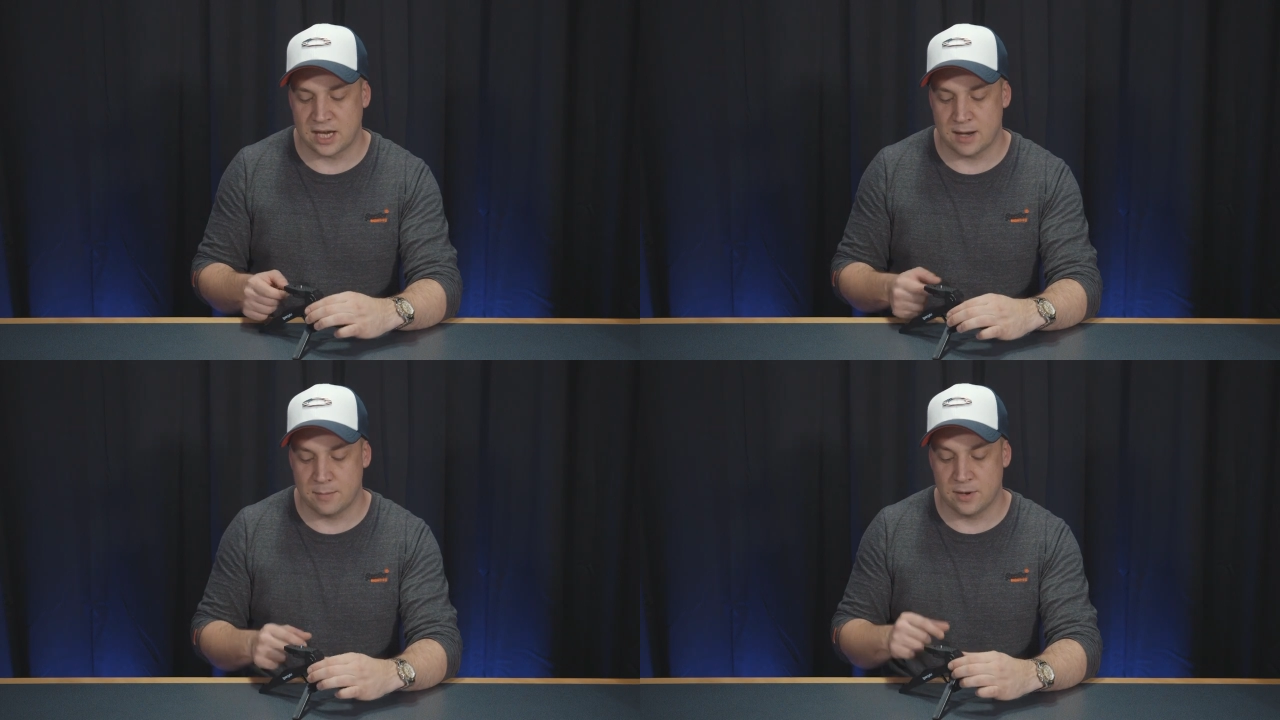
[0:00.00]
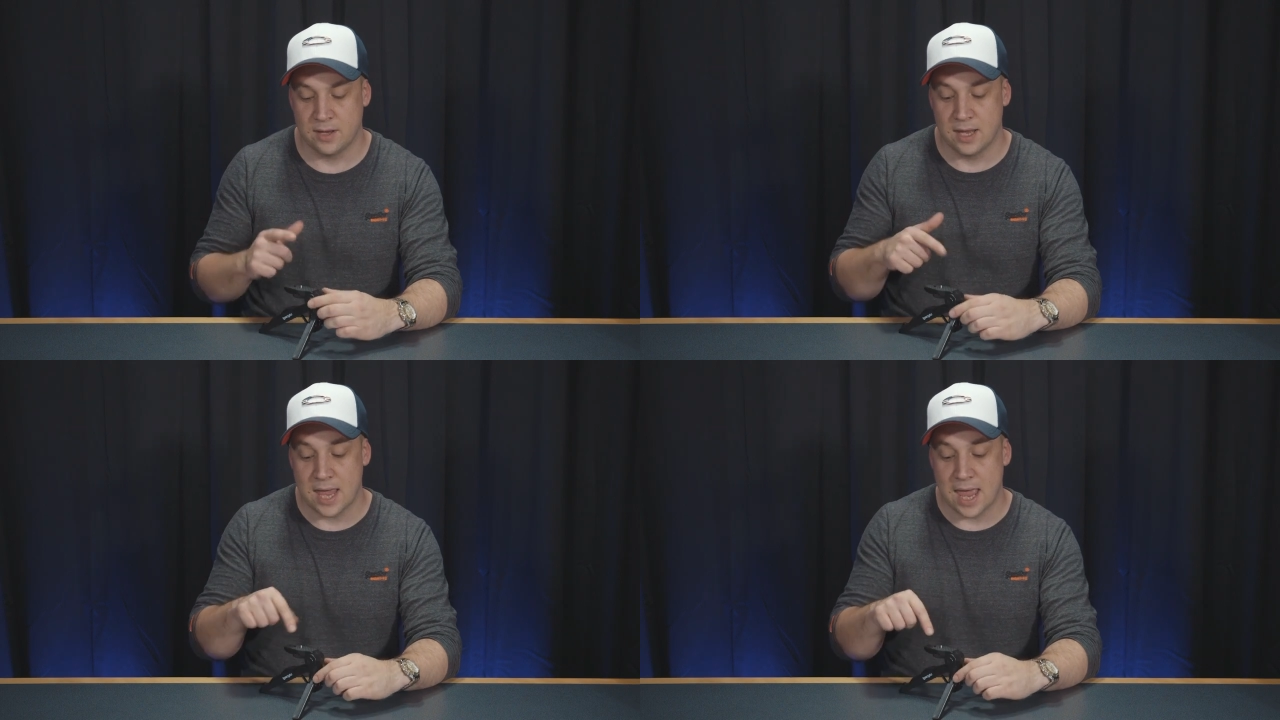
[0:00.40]

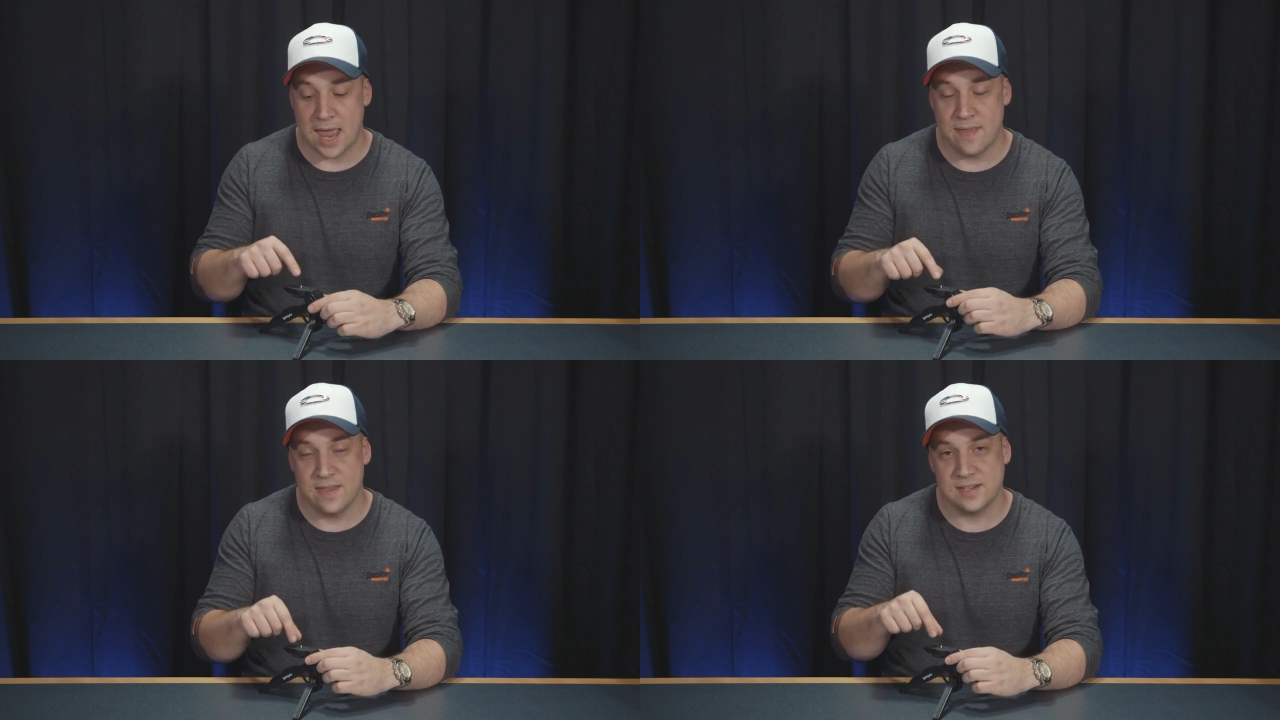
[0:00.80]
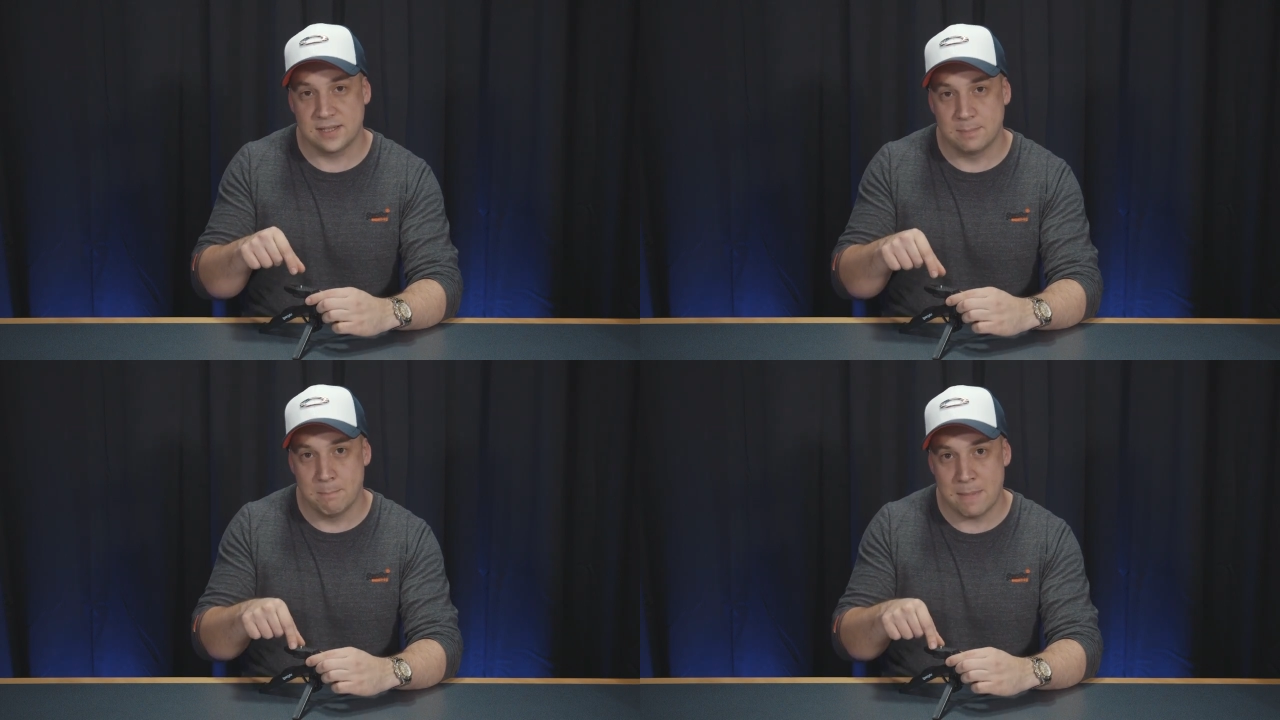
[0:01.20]
camera, and
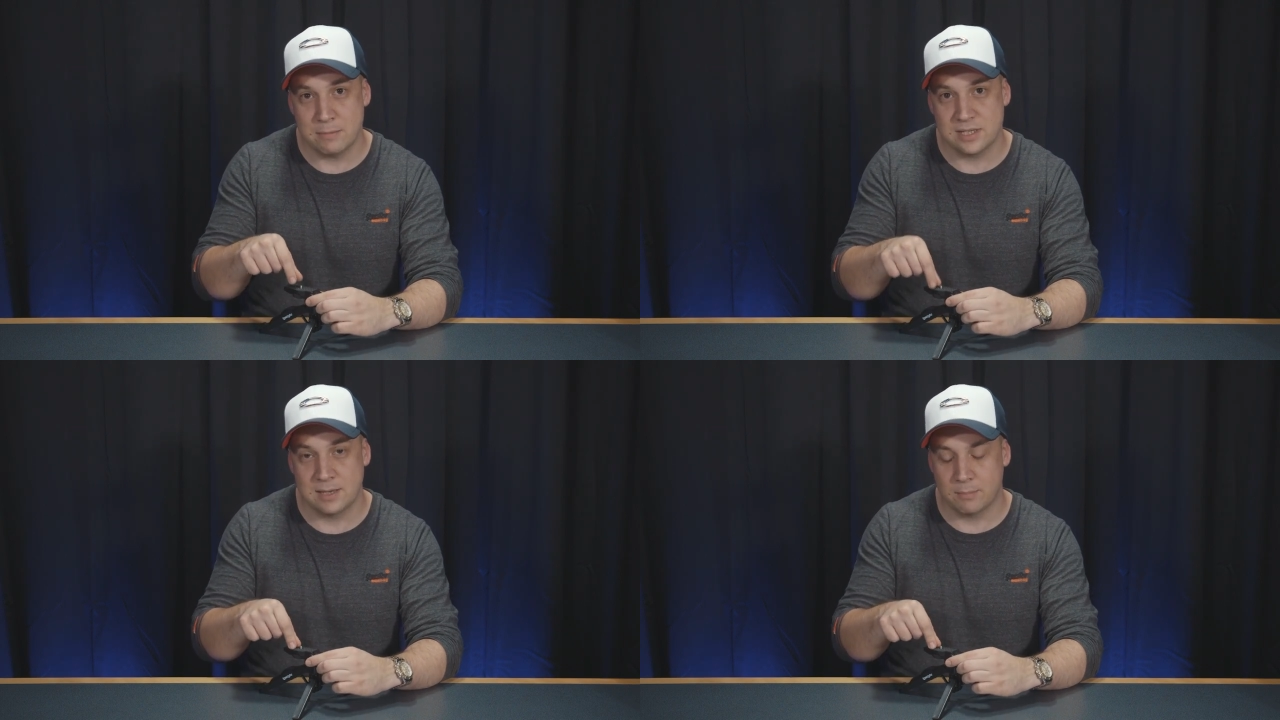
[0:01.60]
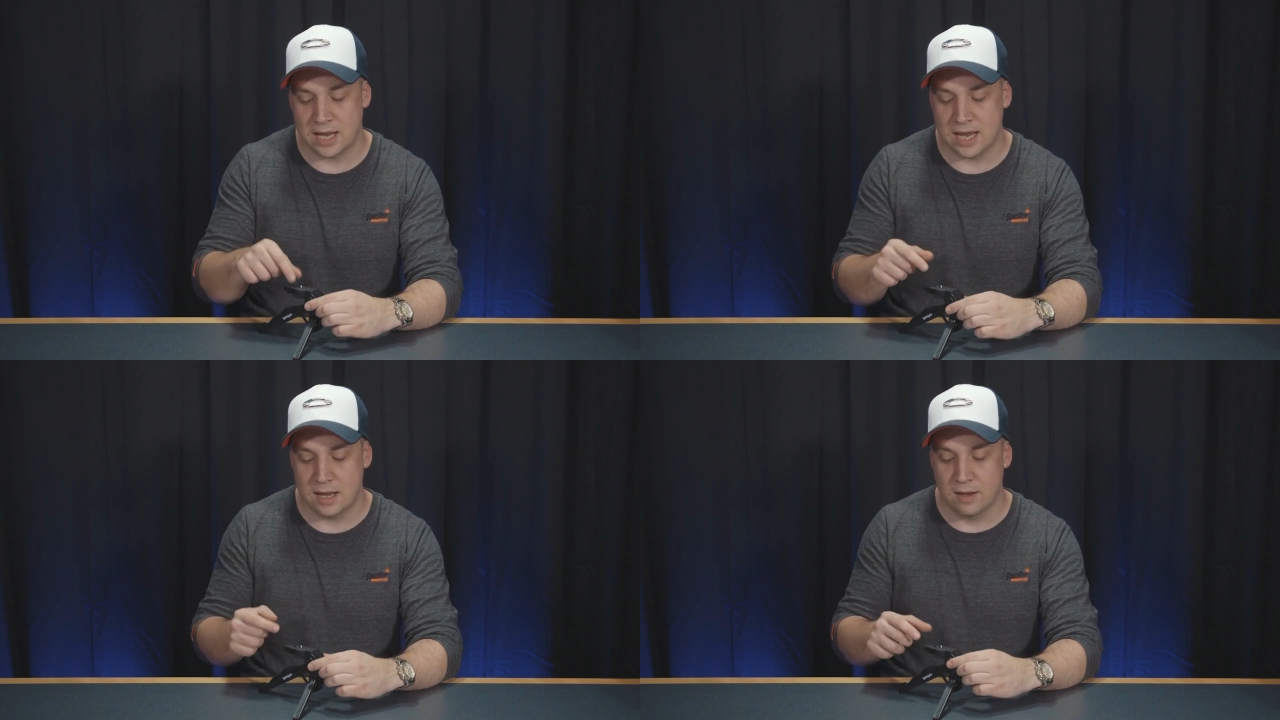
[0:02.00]
this mounting
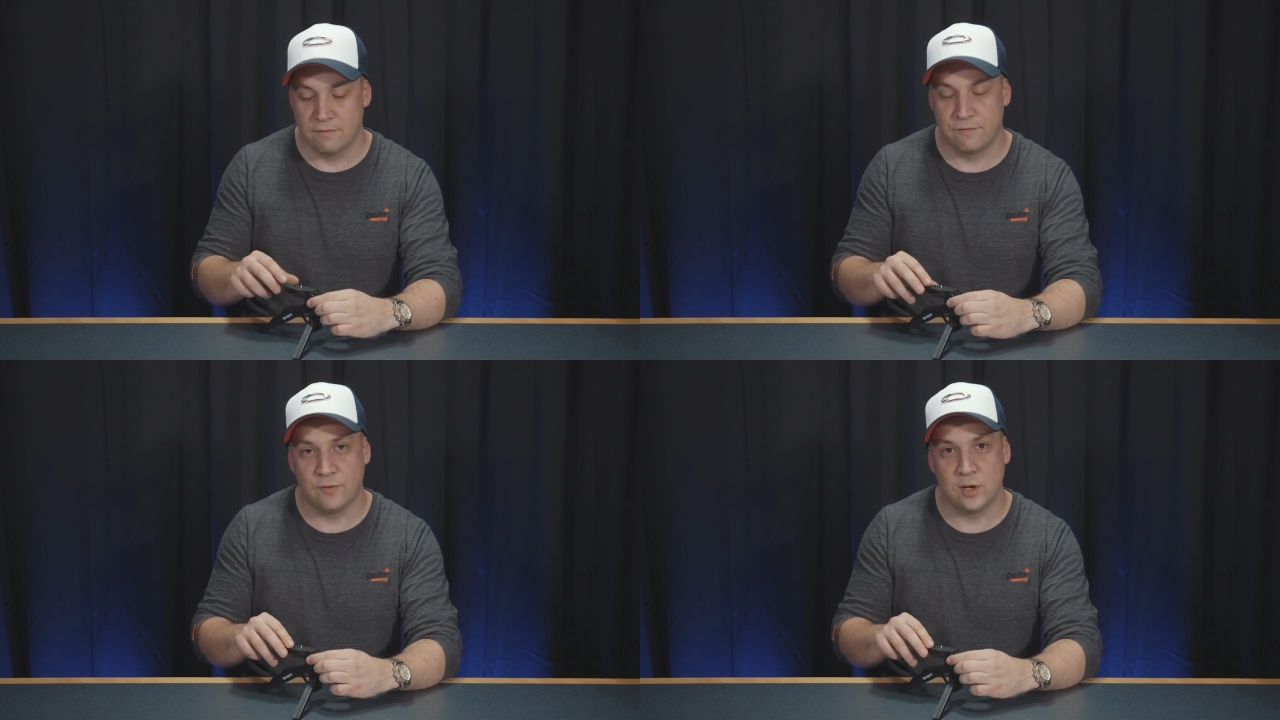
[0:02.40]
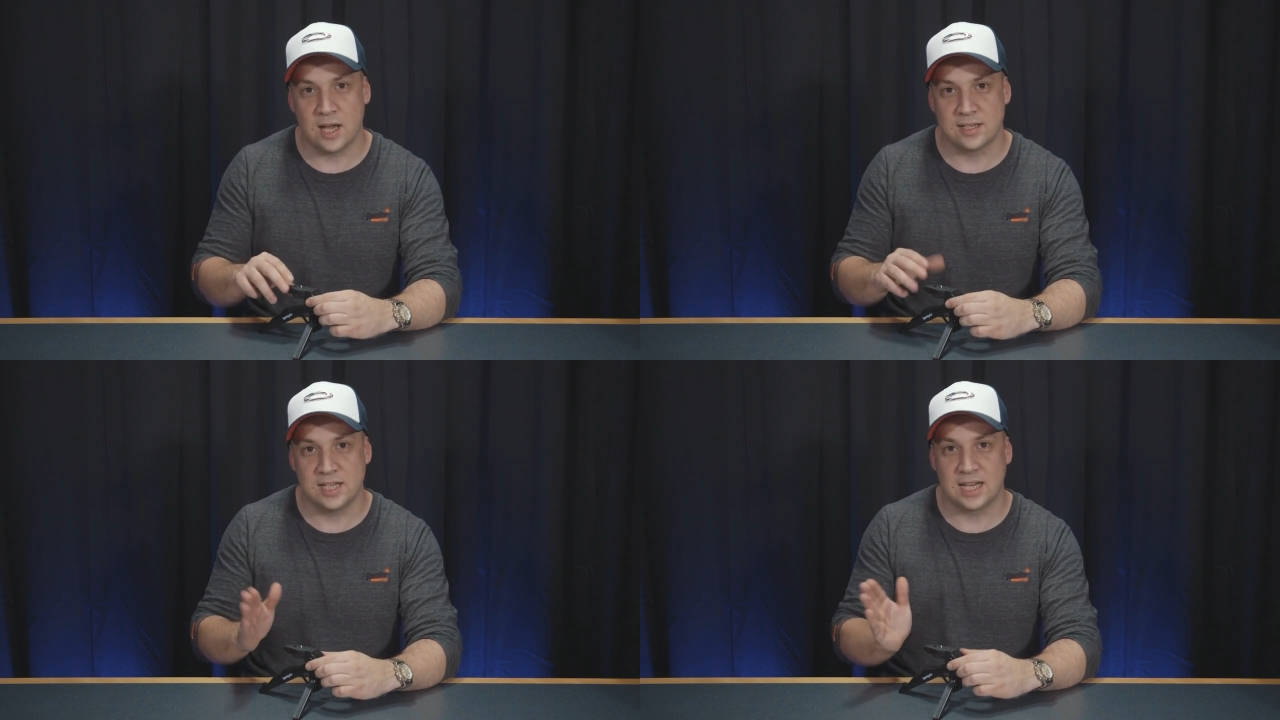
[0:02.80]
plate
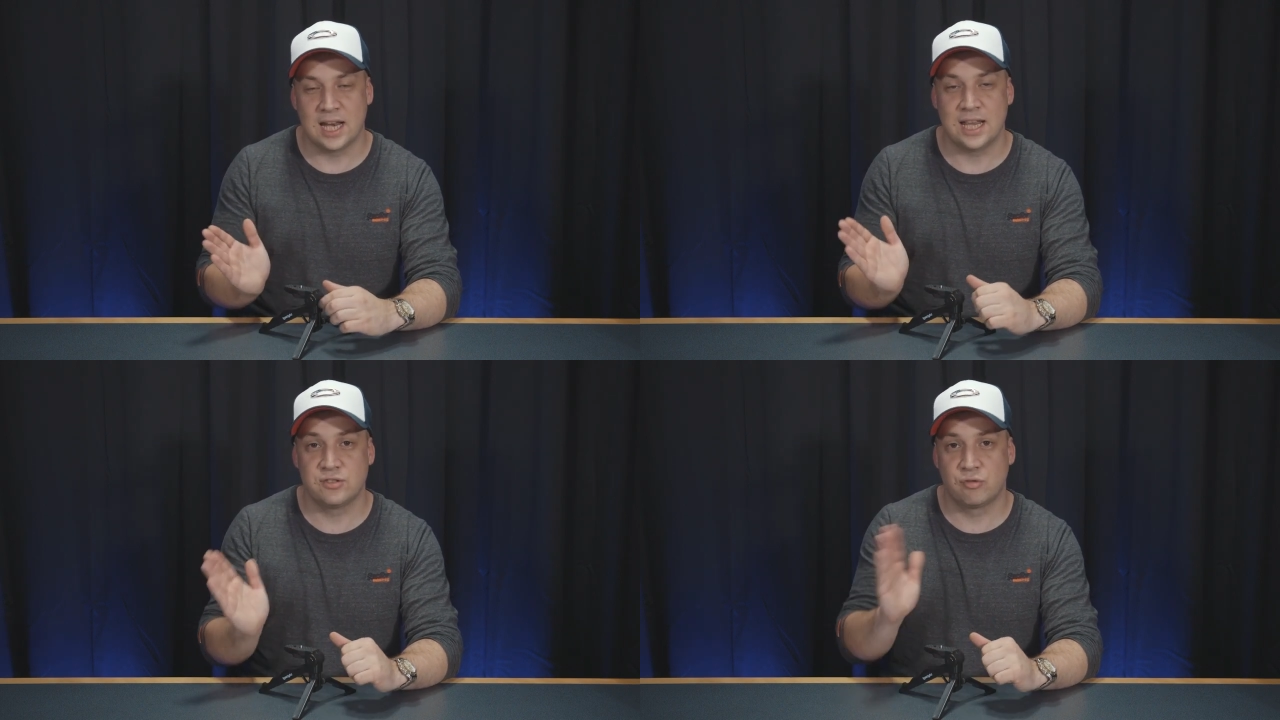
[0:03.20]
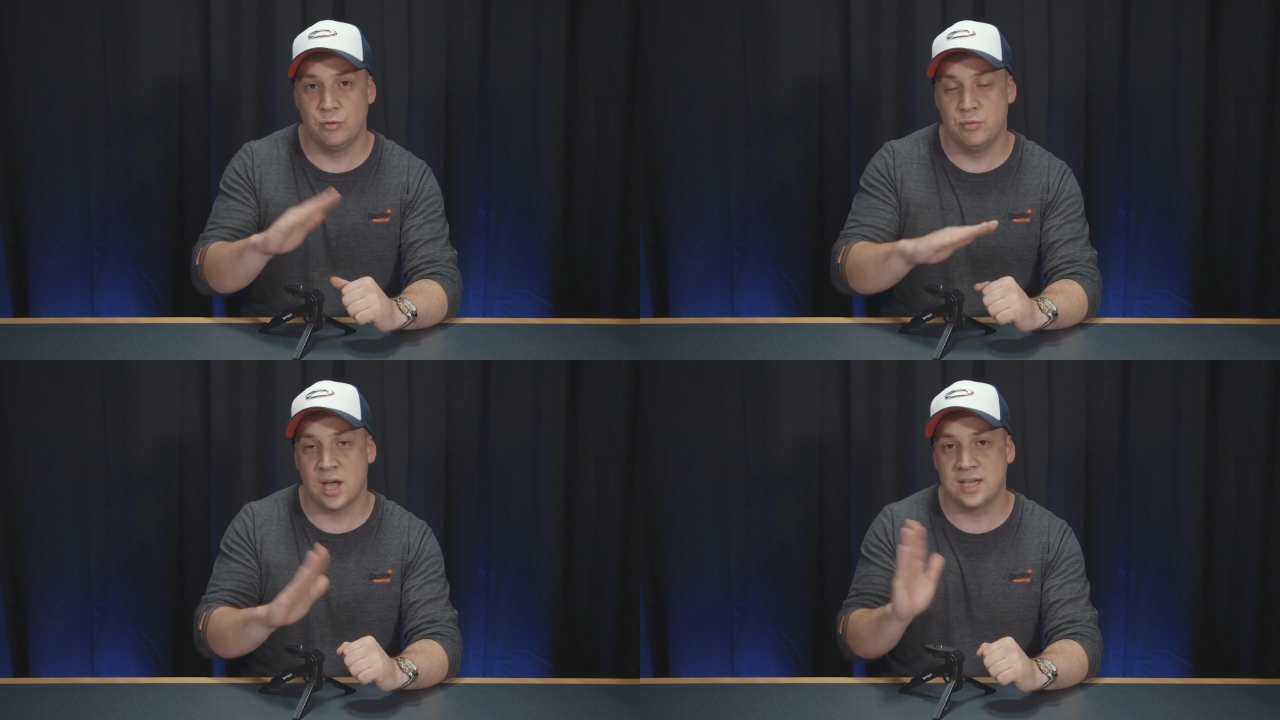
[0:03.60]
fully articulates
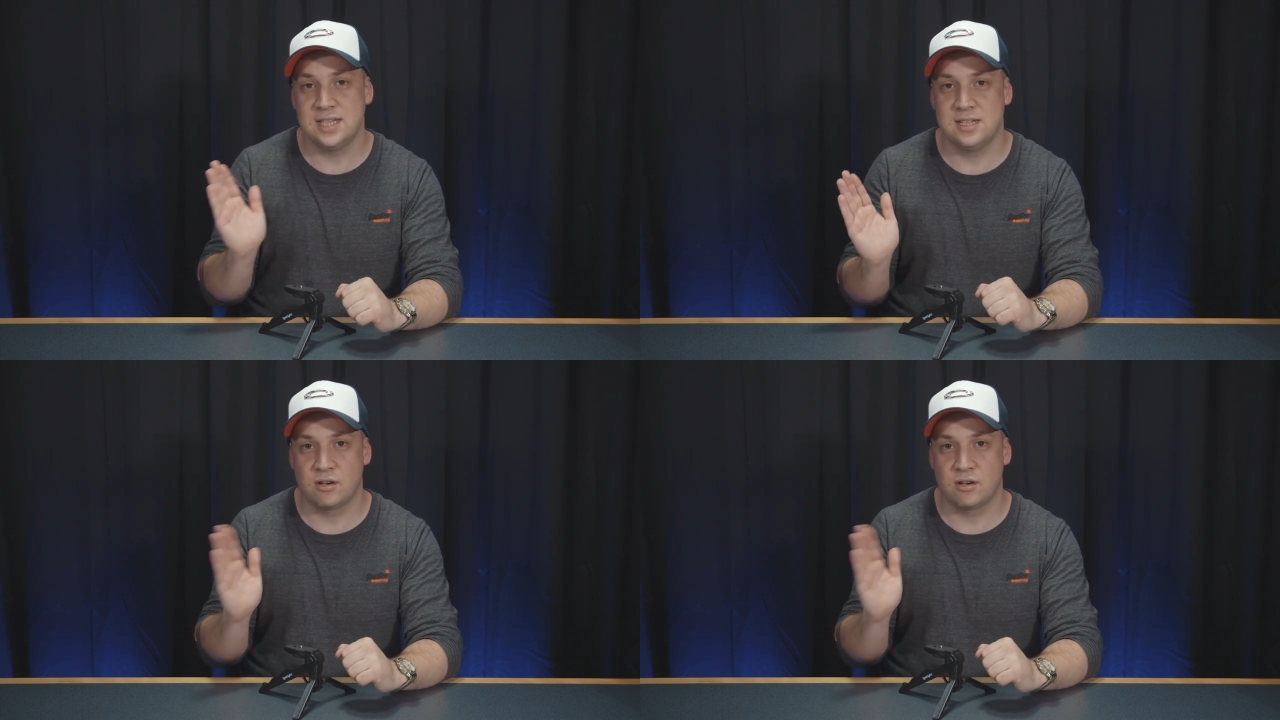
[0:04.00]
through 90